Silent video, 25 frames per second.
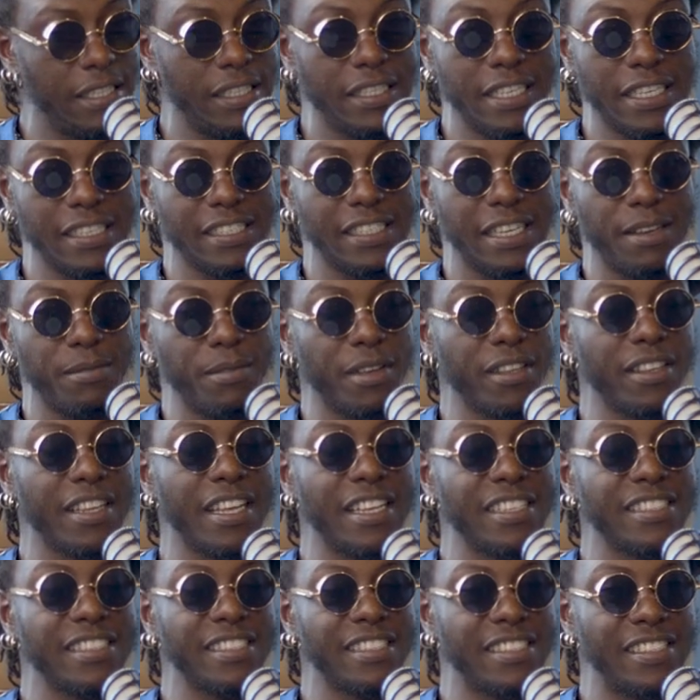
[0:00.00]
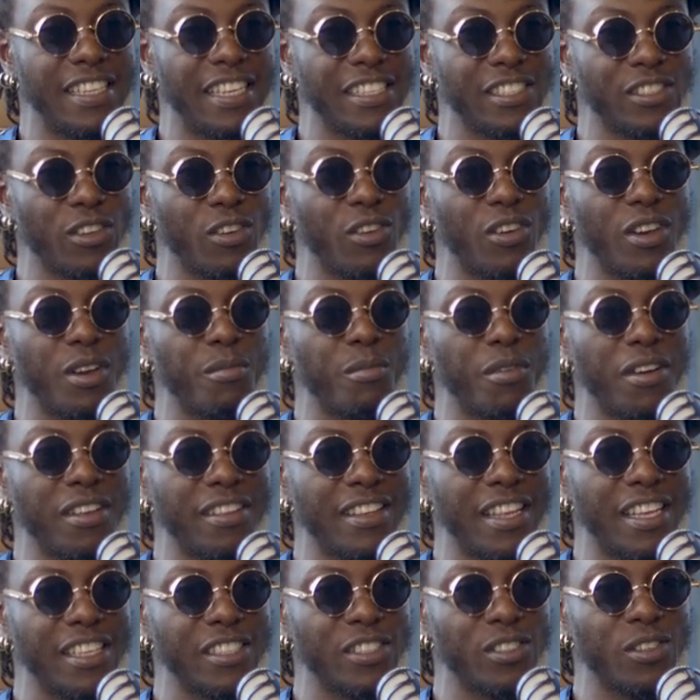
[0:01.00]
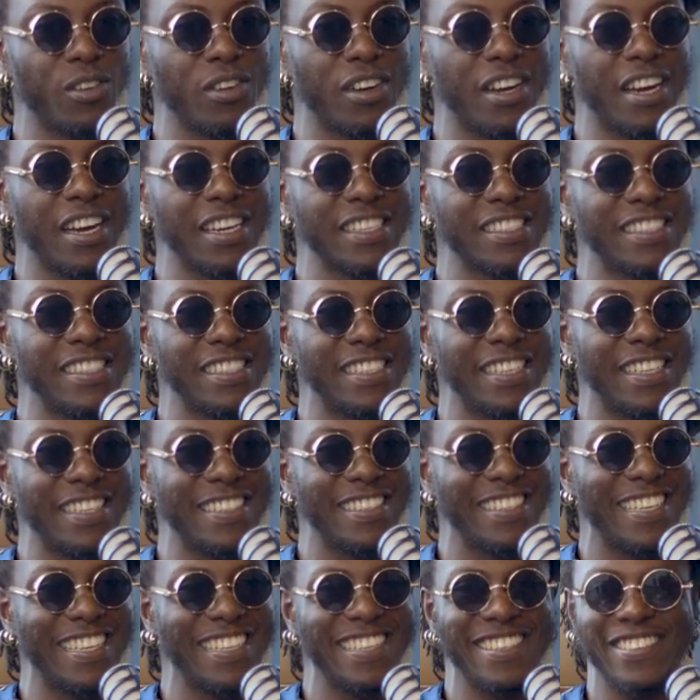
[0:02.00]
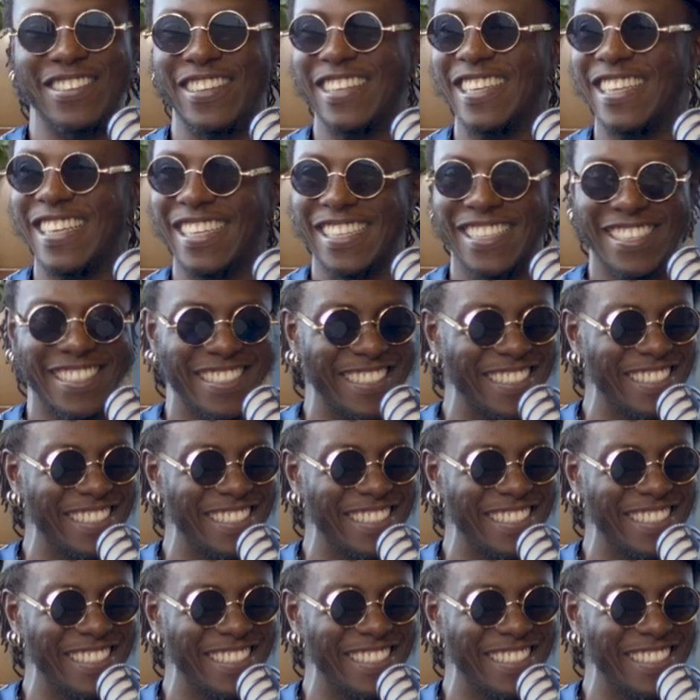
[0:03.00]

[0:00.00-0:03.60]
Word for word: yes, but that's that's all about that song accident that really